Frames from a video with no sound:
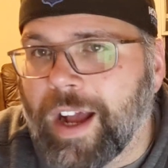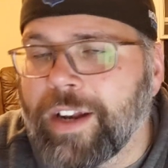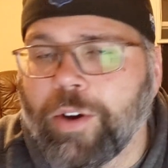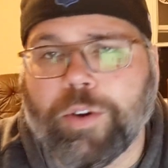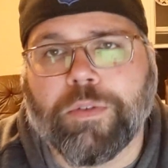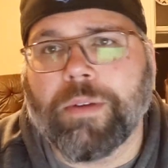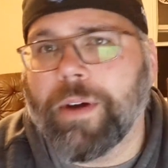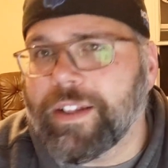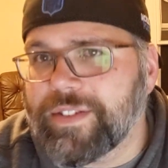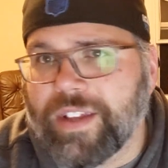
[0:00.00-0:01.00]
I know Kareem
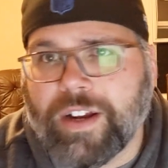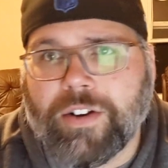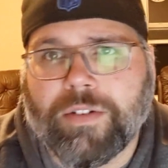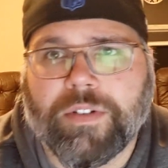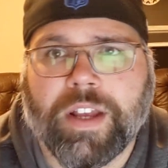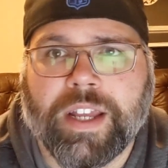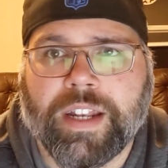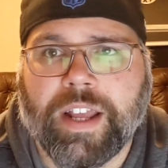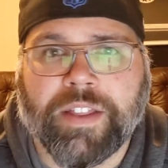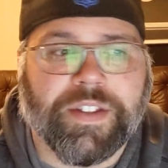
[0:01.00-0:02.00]
Hunt's there,
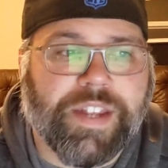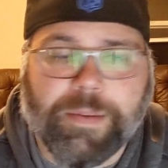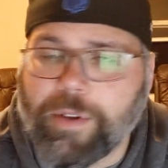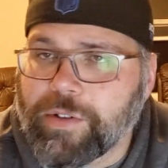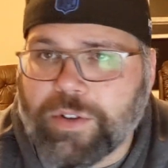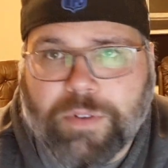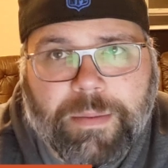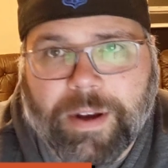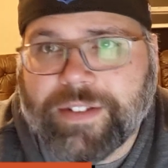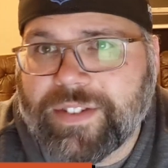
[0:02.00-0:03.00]
and, and the team knows
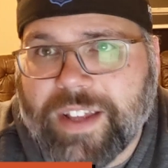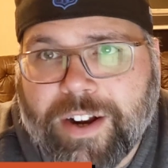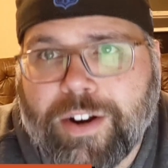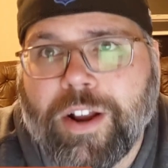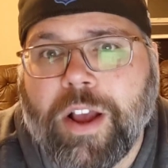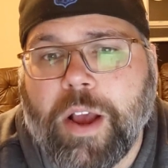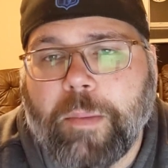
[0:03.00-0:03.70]
Kareem Hunt's there,